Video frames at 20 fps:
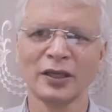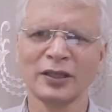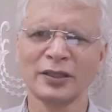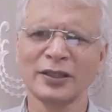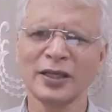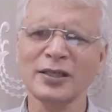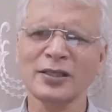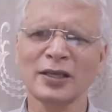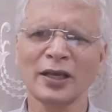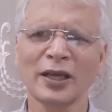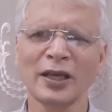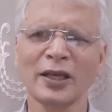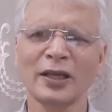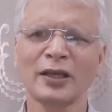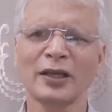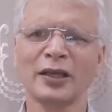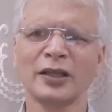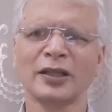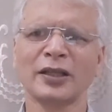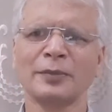Just
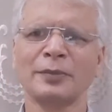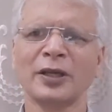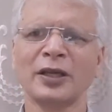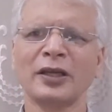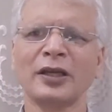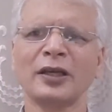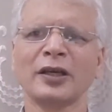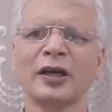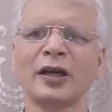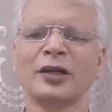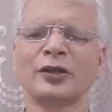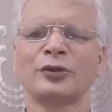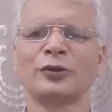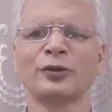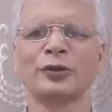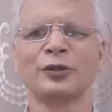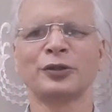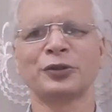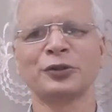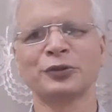like in the beginning I
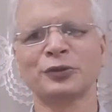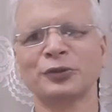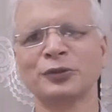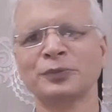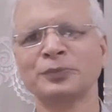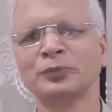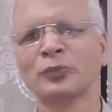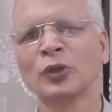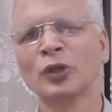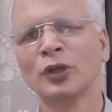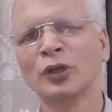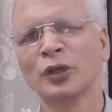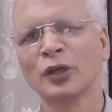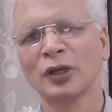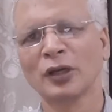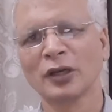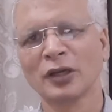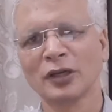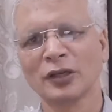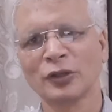told you
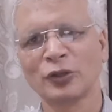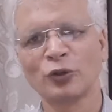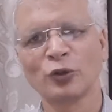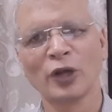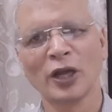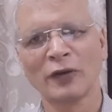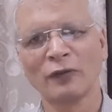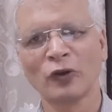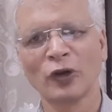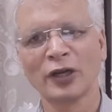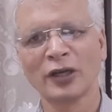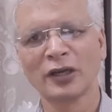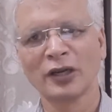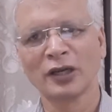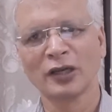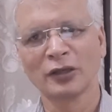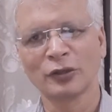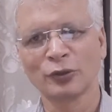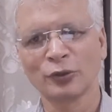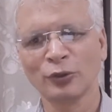to avoid
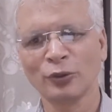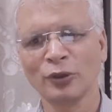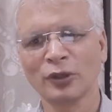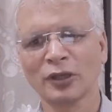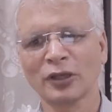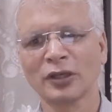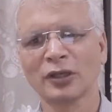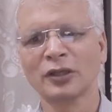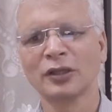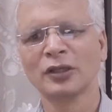alcohol,